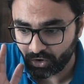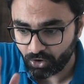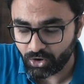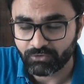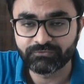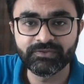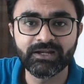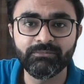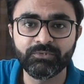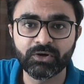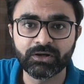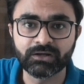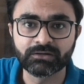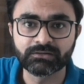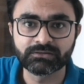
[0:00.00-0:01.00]
of that
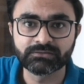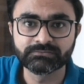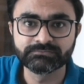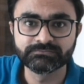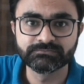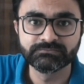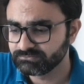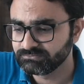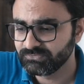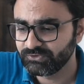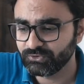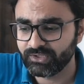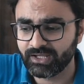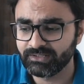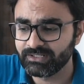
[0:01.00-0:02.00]
product.
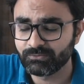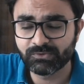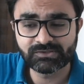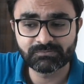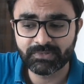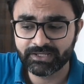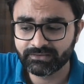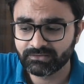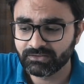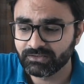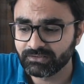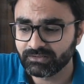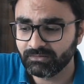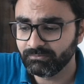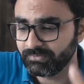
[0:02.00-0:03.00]
So yeah, that was my
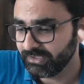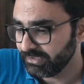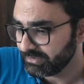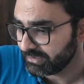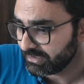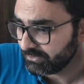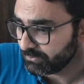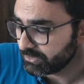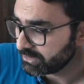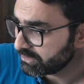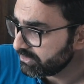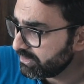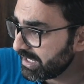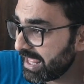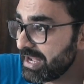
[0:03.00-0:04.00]
third company that I had
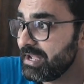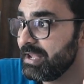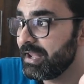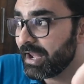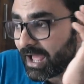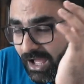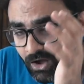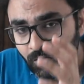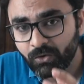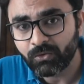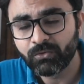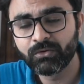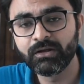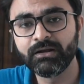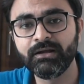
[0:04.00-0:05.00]
worked on, and
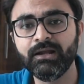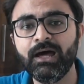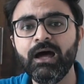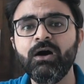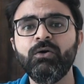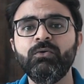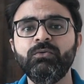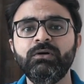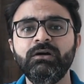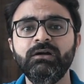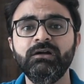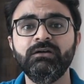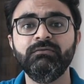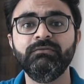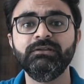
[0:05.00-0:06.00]
now
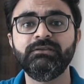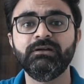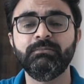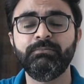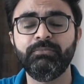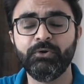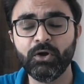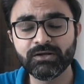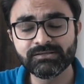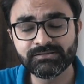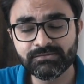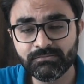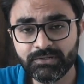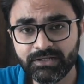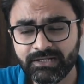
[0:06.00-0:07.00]
with
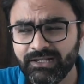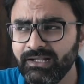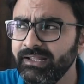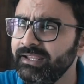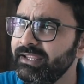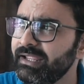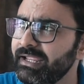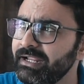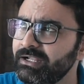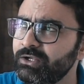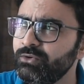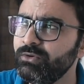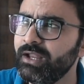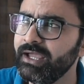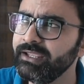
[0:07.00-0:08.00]
approximately 8
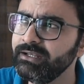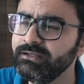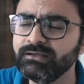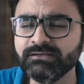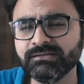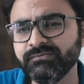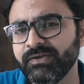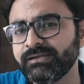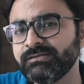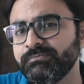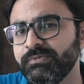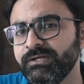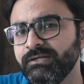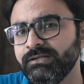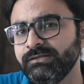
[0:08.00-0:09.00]
to 9 years of
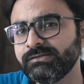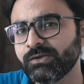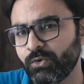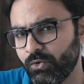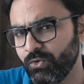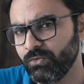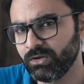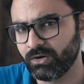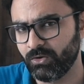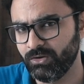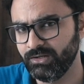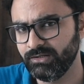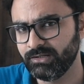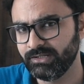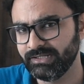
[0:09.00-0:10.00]
experience
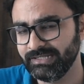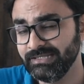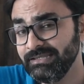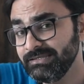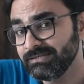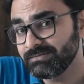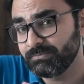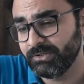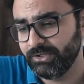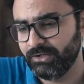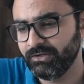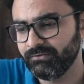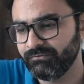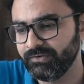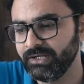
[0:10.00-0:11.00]
overall in this
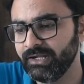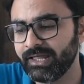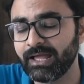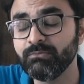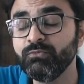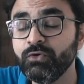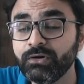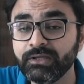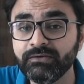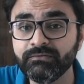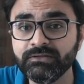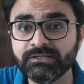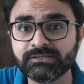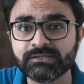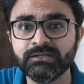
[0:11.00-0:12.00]
particular field, I'm working
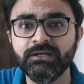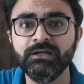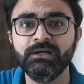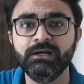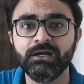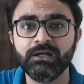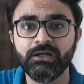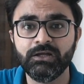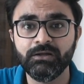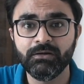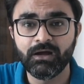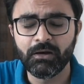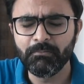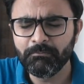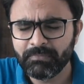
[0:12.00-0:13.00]
with this
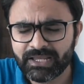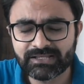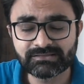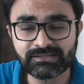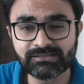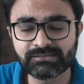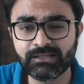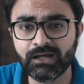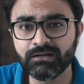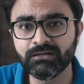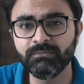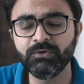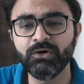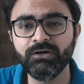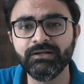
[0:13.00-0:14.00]
amazing
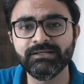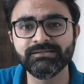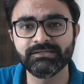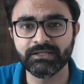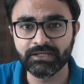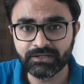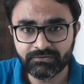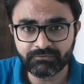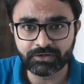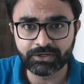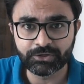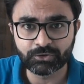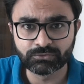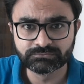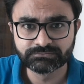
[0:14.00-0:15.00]
startup called as
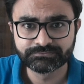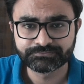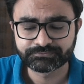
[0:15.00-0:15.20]
InVideo.